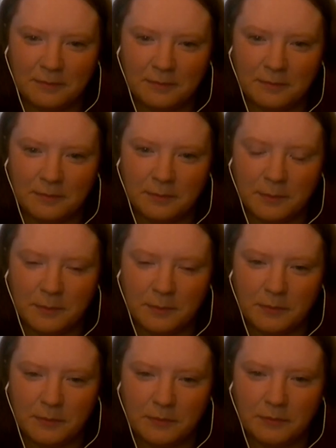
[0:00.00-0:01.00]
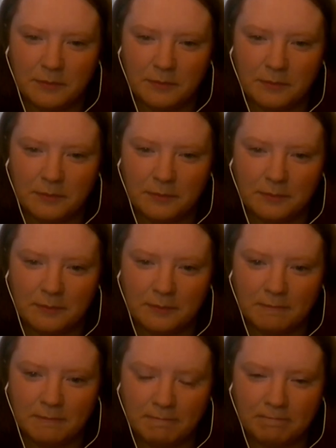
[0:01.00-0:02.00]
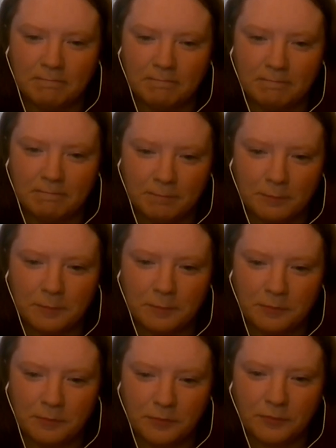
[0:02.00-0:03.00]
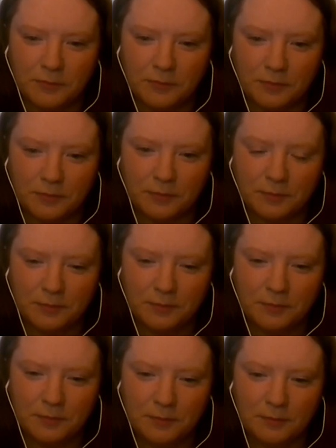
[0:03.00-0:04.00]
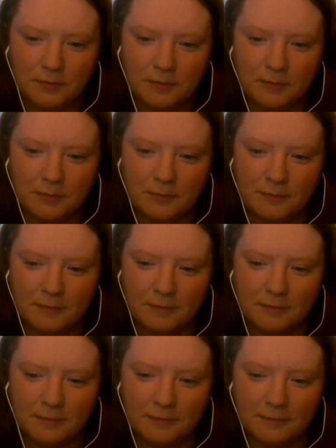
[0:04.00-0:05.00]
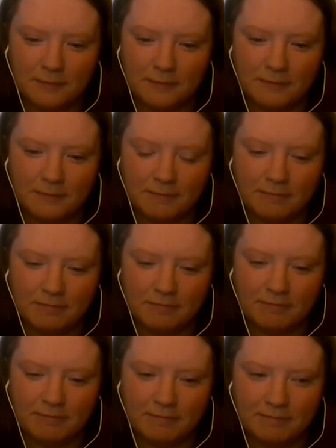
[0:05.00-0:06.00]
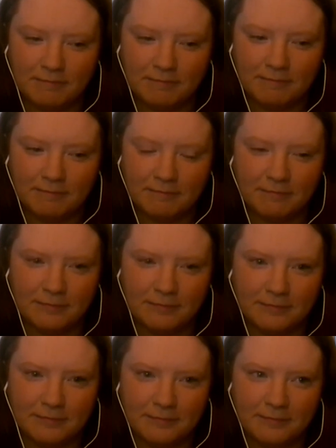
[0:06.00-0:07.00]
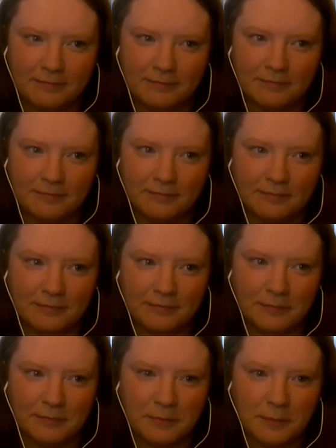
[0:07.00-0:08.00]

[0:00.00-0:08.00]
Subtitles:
The person shown says nothing.